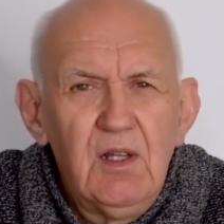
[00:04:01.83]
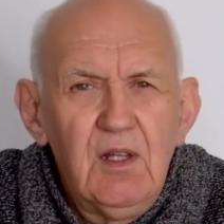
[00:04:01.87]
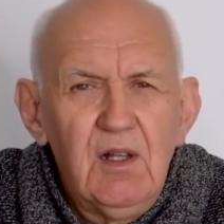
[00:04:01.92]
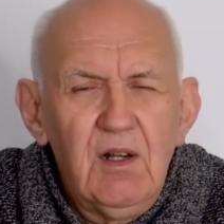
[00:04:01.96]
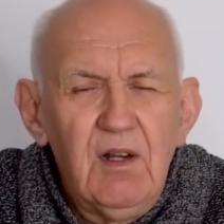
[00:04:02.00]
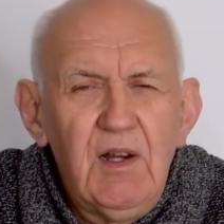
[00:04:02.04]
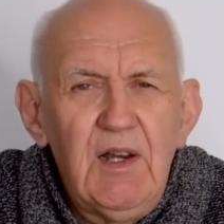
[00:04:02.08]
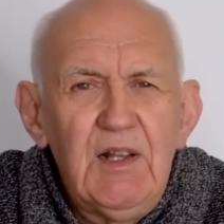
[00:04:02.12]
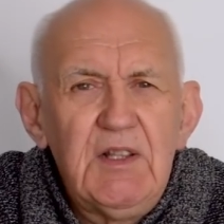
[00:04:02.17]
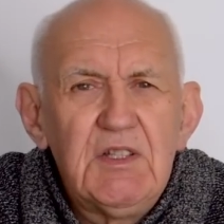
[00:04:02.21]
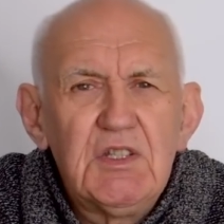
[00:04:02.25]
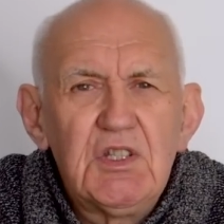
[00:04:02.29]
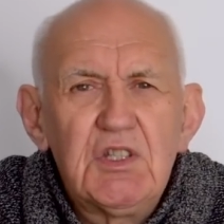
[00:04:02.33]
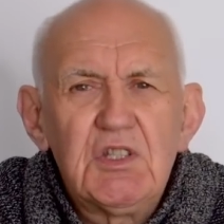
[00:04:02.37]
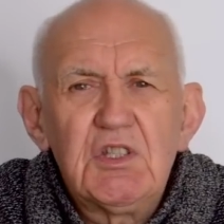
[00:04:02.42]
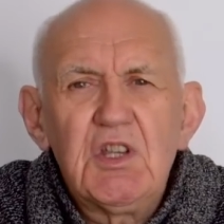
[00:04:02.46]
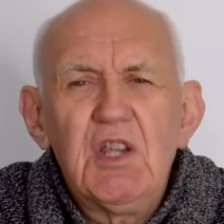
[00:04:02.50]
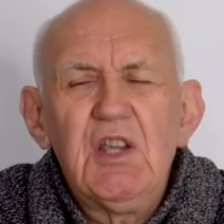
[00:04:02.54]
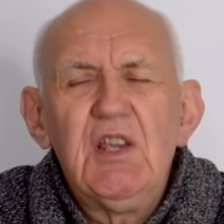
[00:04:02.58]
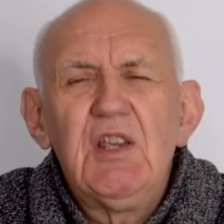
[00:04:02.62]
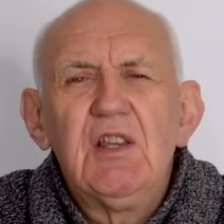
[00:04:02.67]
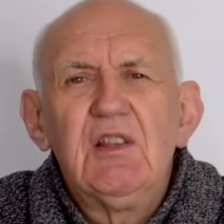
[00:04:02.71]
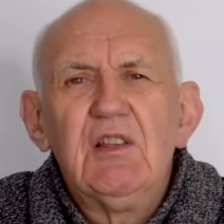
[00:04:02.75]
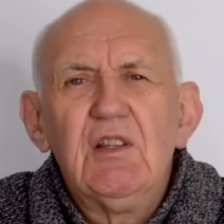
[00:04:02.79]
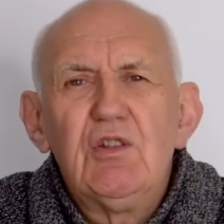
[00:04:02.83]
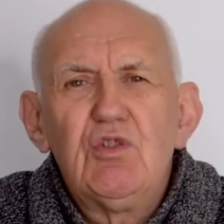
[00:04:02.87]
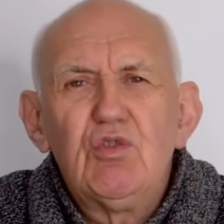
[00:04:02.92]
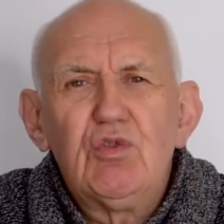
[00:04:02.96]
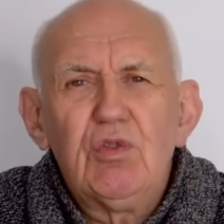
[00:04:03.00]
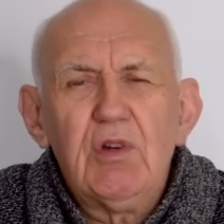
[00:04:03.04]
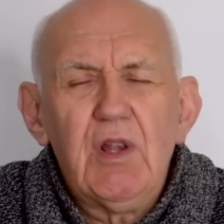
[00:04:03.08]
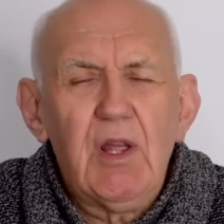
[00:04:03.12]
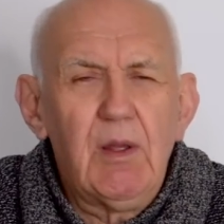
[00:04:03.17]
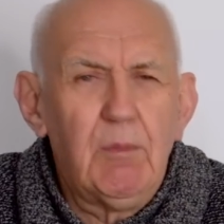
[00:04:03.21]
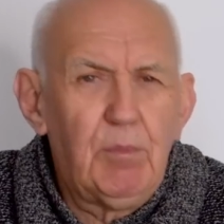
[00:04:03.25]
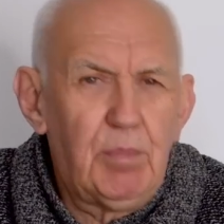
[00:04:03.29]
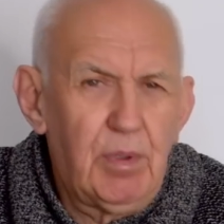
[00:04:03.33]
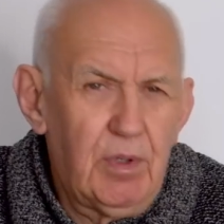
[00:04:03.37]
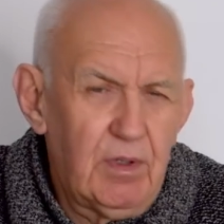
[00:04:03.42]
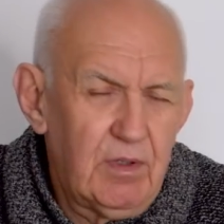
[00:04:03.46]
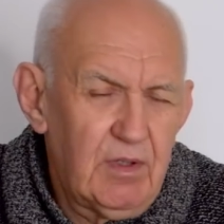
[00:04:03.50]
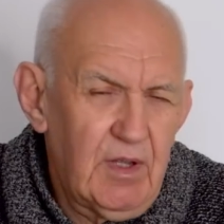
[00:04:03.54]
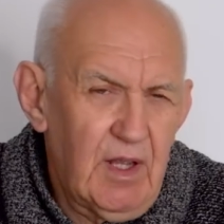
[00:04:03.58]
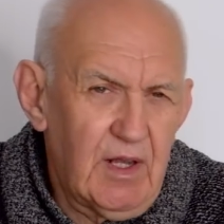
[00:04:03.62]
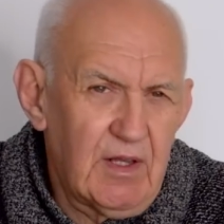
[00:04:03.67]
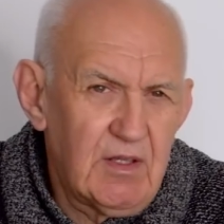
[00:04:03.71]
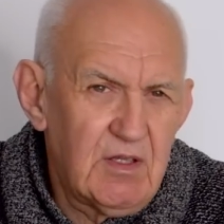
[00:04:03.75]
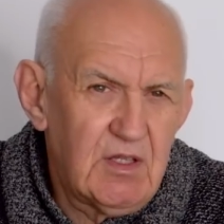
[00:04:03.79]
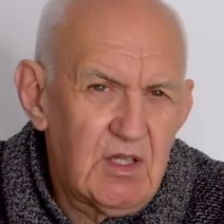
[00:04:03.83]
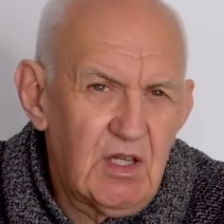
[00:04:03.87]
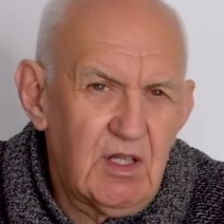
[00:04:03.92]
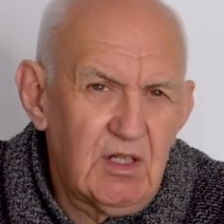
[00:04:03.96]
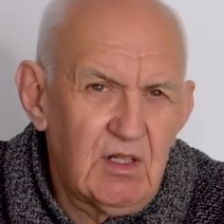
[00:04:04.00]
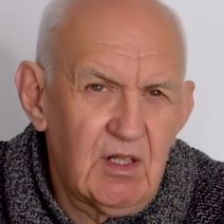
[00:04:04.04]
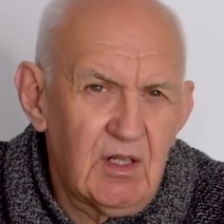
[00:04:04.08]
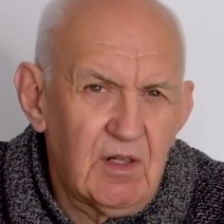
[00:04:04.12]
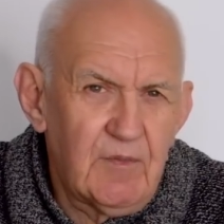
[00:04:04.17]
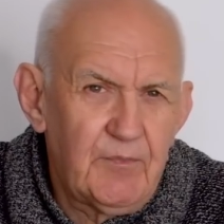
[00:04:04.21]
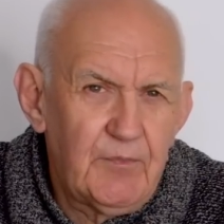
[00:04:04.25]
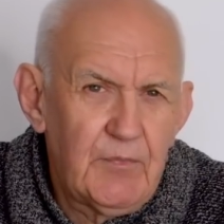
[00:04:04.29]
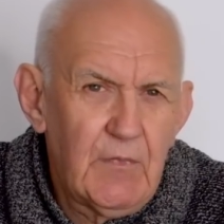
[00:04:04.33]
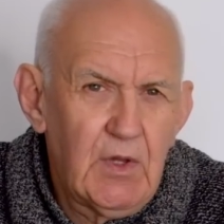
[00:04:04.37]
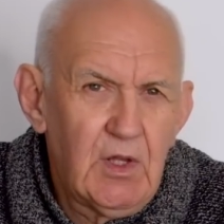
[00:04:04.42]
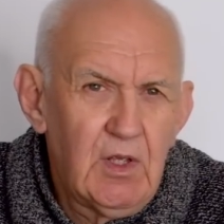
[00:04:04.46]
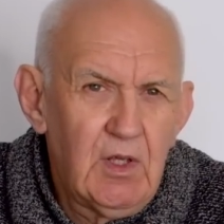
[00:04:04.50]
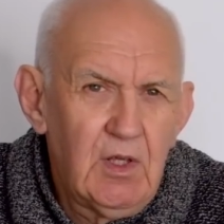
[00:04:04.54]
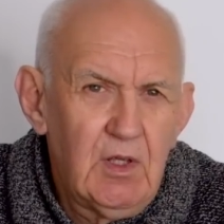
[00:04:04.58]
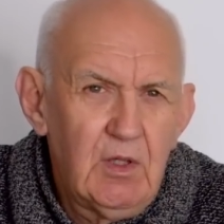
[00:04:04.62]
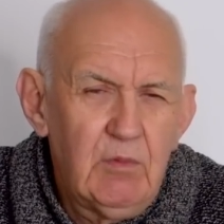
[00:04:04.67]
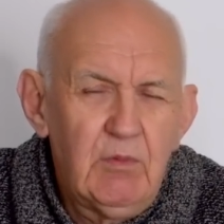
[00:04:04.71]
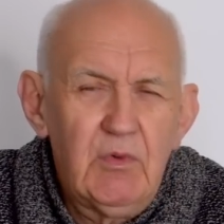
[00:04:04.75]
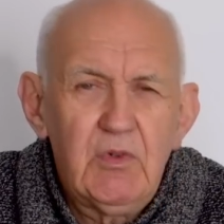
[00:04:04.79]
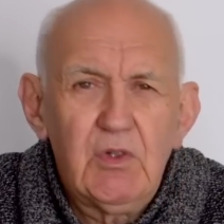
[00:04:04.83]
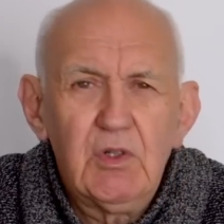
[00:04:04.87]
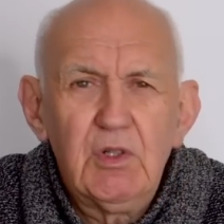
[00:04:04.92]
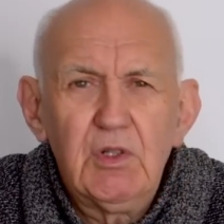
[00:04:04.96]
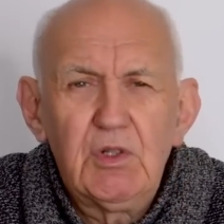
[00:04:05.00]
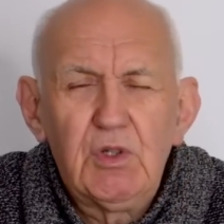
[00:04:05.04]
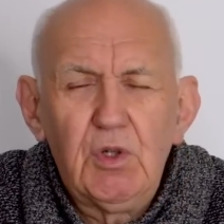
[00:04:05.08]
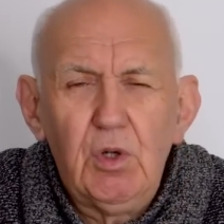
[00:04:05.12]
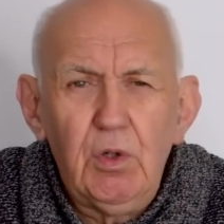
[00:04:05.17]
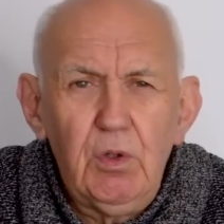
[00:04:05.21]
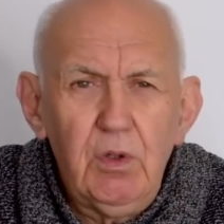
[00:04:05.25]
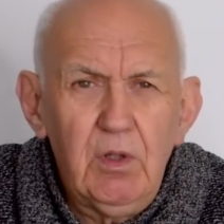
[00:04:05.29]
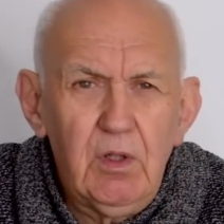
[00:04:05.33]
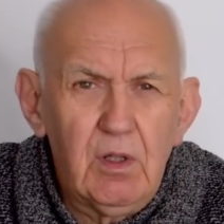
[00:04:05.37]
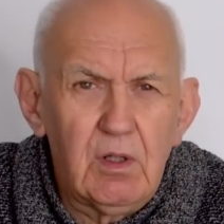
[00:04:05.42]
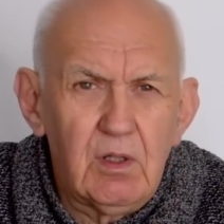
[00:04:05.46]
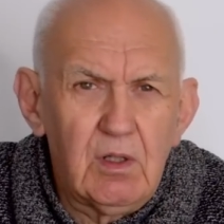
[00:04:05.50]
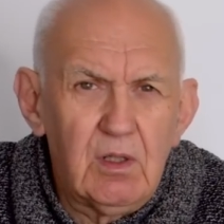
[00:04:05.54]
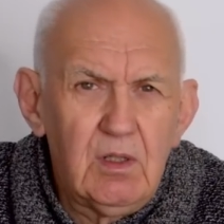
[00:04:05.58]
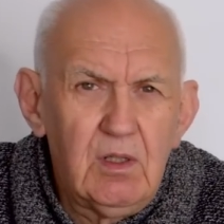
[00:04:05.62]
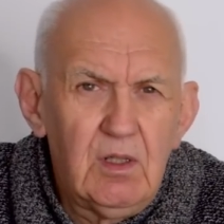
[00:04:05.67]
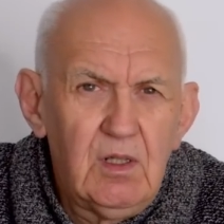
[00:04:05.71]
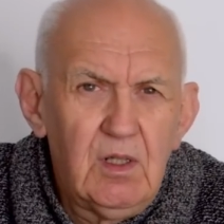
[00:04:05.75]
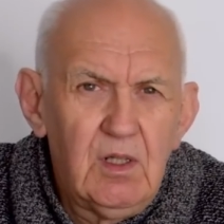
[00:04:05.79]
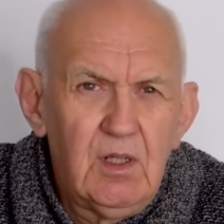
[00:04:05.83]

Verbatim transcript: Let's take the trap antenna. We've got a coil.